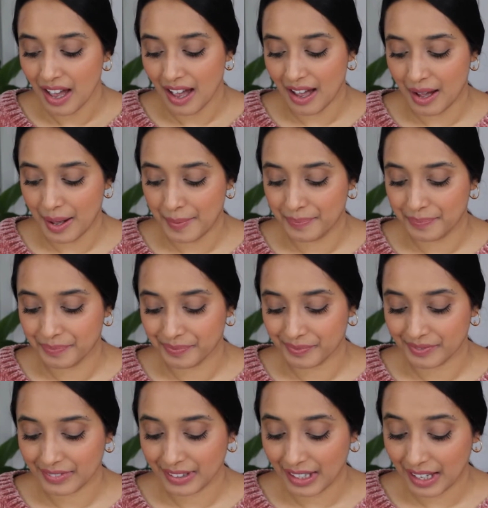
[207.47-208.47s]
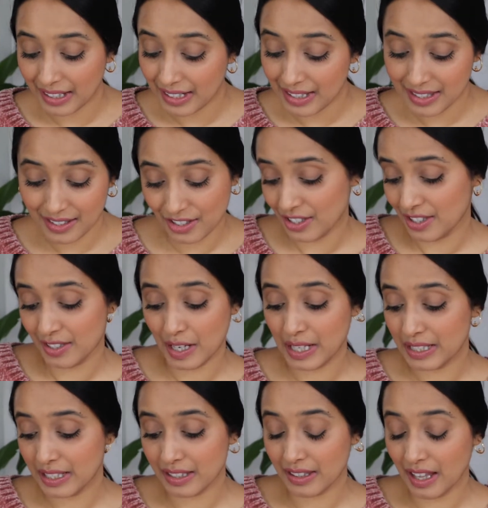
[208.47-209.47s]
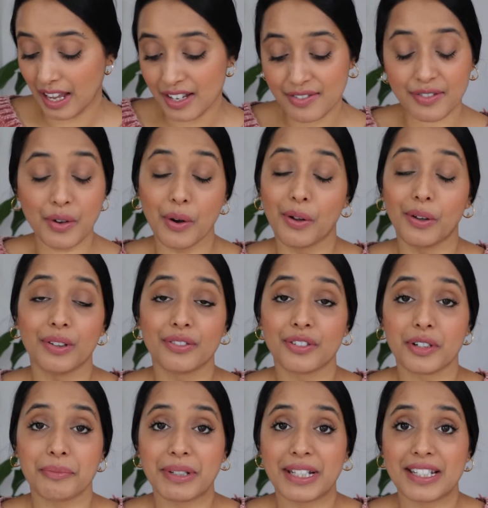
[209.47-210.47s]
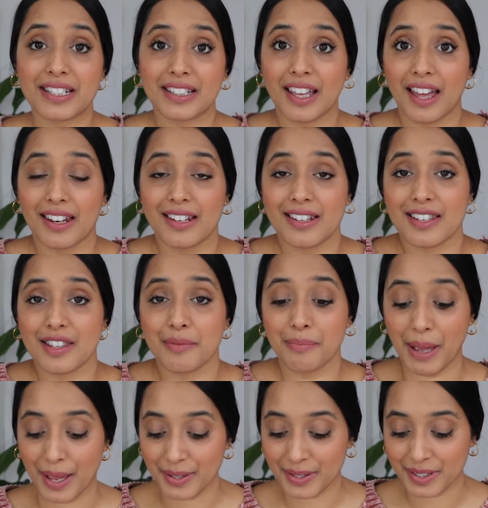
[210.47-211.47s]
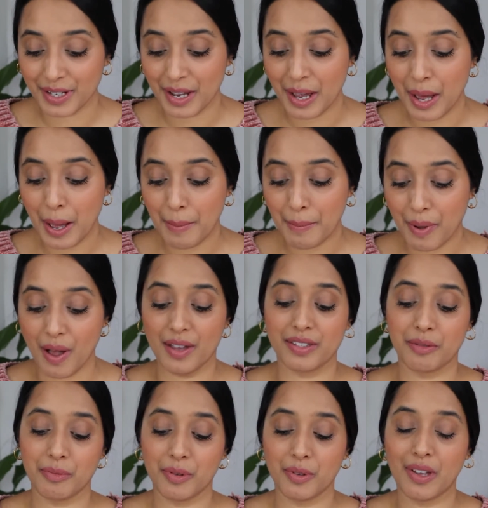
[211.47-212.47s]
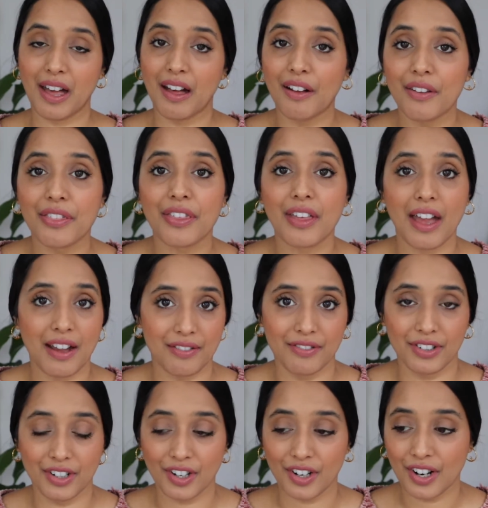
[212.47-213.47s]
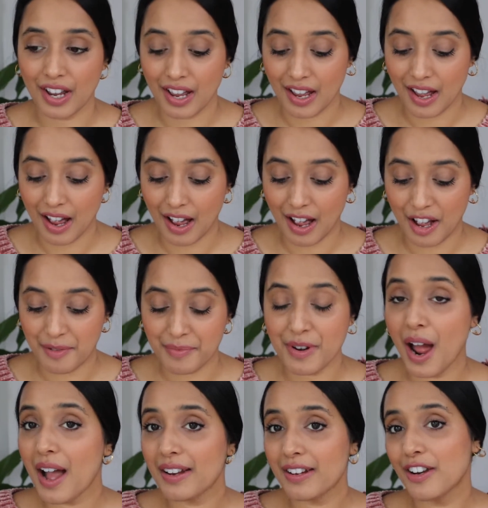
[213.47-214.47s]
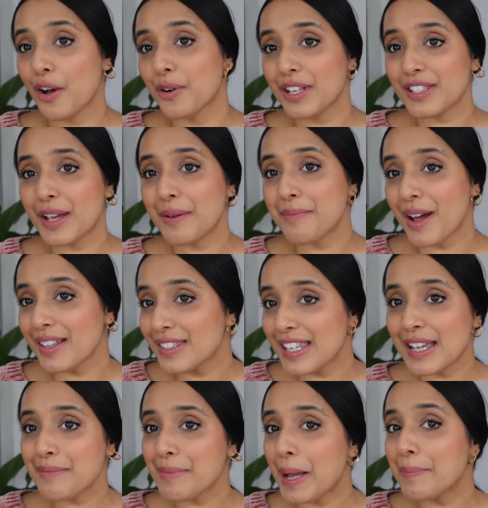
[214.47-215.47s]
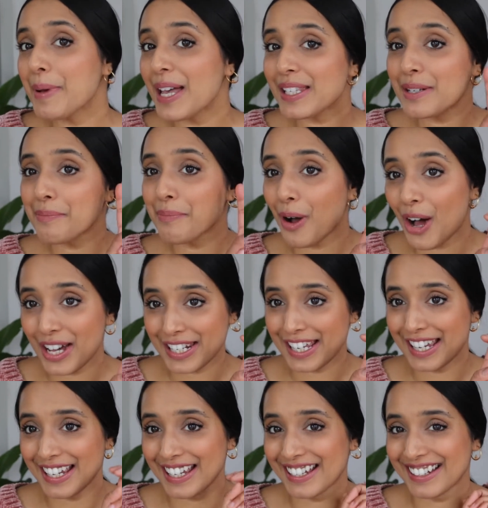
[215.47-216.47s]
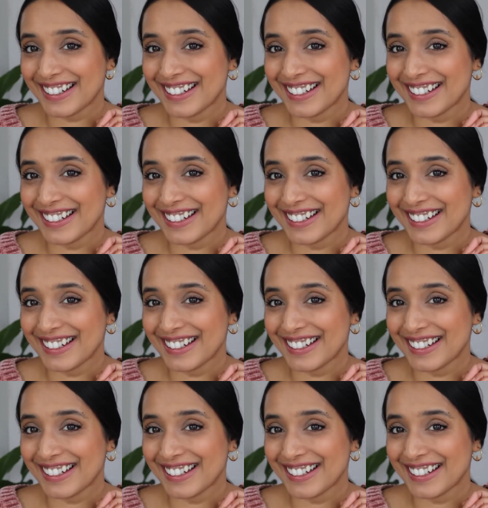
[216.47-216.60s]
Um, and it's just it's a life goal for me to get into the best possible health ever um, not notice i'm not saying my best body